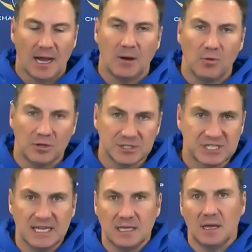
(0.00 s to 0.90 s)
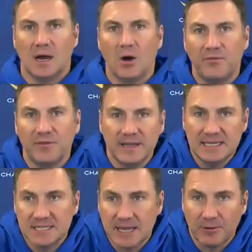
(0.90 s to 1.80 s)
We'll see. Hopefully
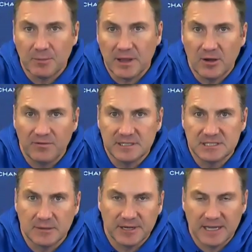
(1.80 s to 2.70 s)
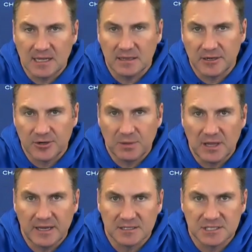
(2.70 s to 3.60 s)
he's able to play. Hopefully he's able to get cleared to
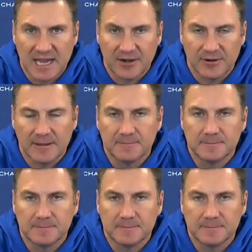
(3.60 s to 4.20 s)
play on Saturday.